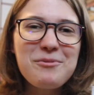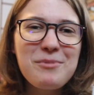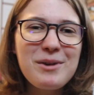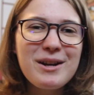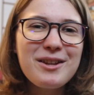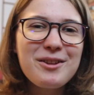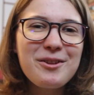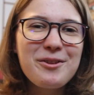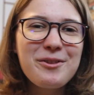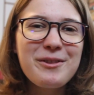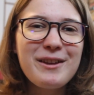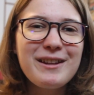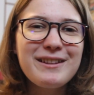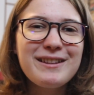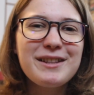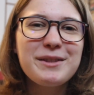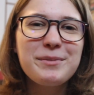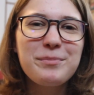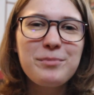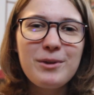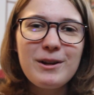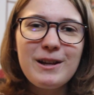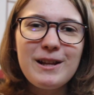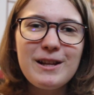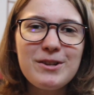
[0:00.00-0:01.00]
then one other thing
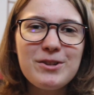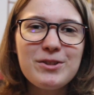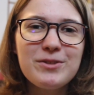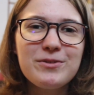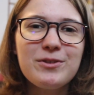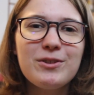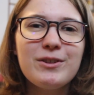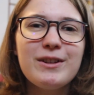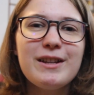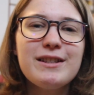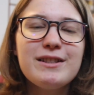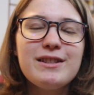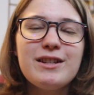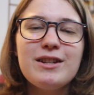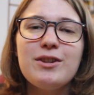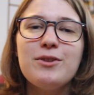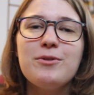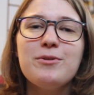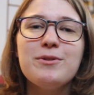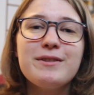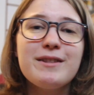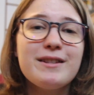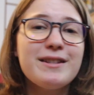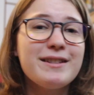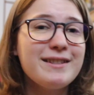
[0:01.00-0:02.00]
that's pretty useful is to
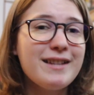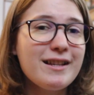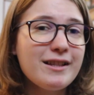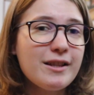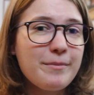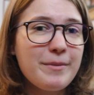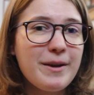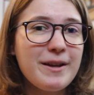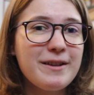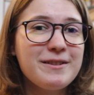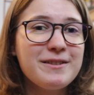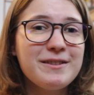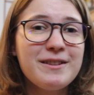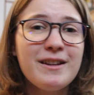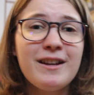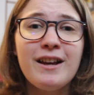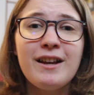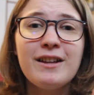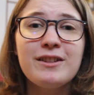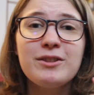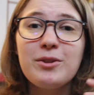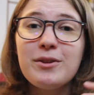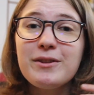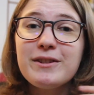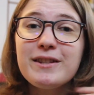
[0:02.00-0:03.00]
use the syllabus.
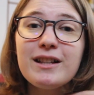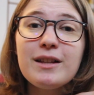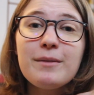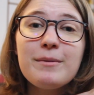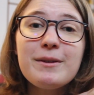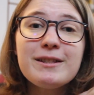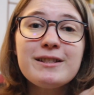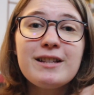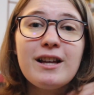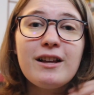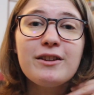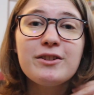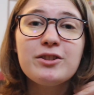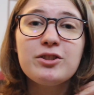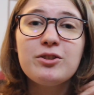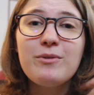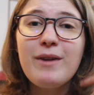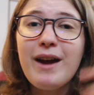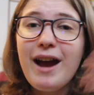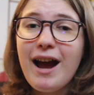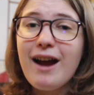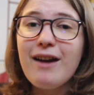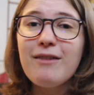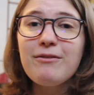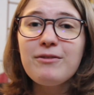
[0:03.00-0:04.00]
So the syllabus tells
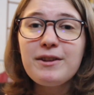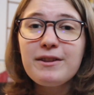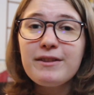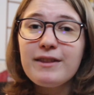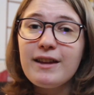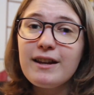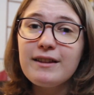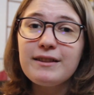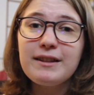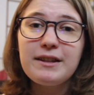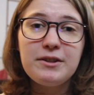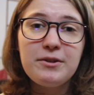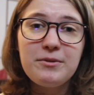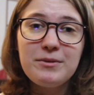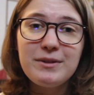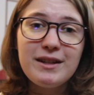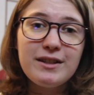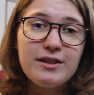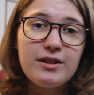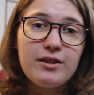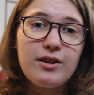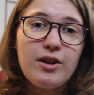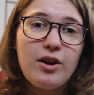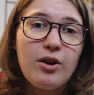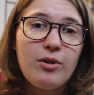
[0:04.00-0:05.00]
you everything that you
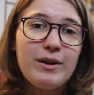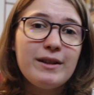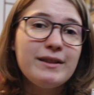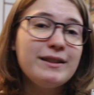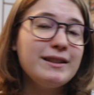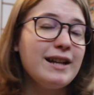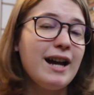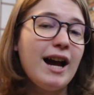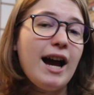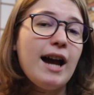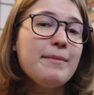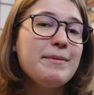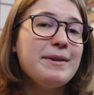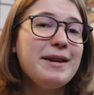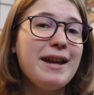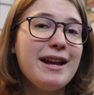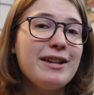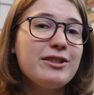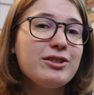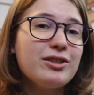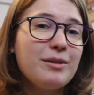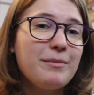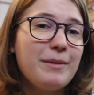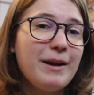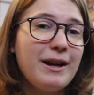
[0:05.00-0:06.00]
need to know in the
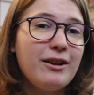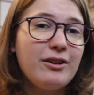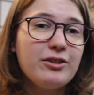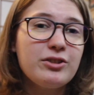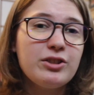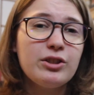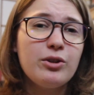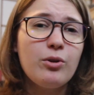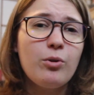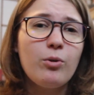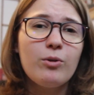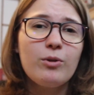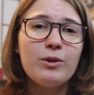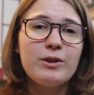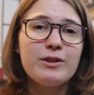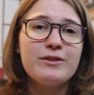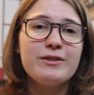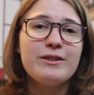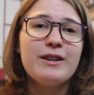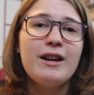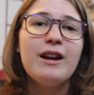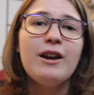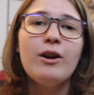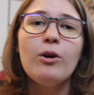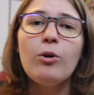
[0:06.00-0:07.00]
IB HL Biology
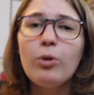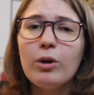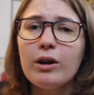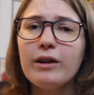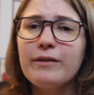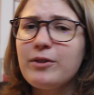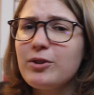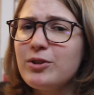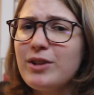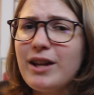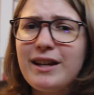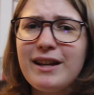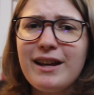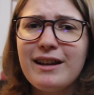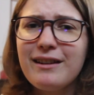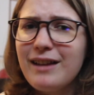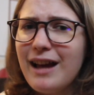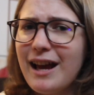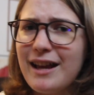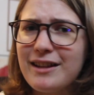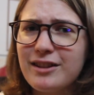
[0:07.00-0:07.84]
course, or if you're taking